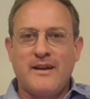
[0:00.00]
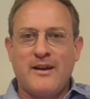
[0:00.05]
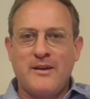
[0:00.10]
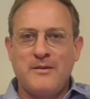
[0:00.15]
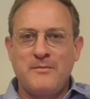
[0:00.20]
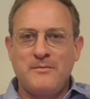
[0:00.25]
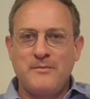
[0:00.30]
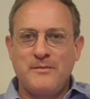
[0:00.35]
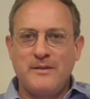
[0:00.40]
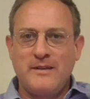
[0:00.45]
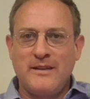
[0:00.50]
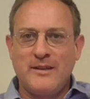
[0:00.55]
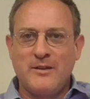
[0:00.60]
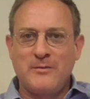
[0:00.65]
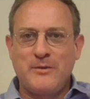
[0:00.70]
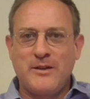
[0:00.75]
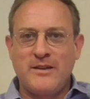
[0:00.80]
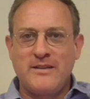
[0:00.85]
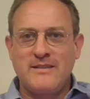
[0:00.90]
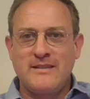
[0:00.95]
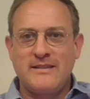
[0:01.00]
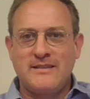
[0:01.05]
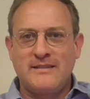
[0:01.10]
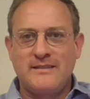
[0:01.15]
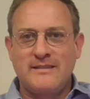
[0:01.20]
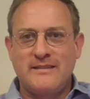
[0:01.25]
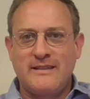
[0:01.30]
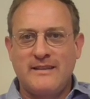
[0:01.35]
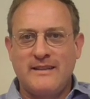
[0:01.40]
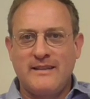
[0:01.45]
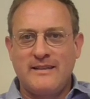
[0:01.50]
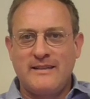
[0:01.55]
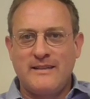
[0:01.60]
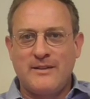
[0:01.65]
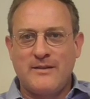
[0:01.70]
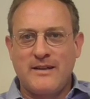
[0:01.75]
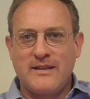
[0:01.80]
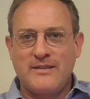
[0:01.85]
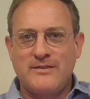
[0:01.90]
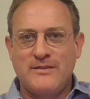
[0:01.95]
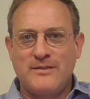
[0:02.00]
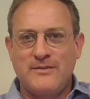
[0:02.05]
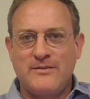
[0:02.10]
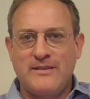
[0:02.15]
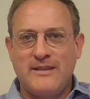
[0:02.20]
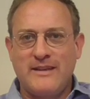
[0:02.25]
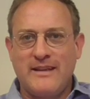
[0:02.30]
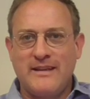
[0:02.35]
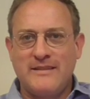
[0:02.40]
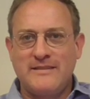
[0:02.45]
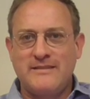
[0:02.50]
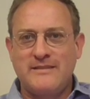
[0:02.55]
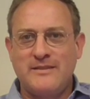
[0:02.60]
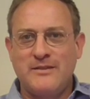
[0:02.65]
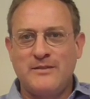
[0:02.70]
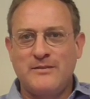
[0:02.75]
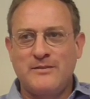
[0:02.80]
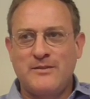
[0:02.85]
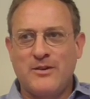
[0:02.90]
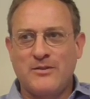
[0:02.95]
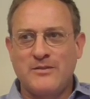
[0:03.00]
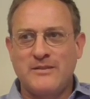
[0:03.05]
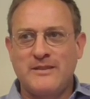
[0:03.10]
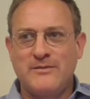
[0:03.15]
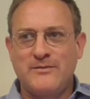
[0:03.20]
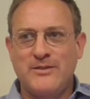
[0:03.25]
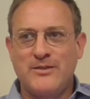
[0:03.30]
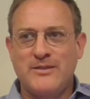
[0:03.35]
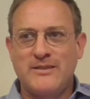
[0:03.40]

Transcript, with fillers: I'm Neil Burgess, the Director of the Institute of Cognitive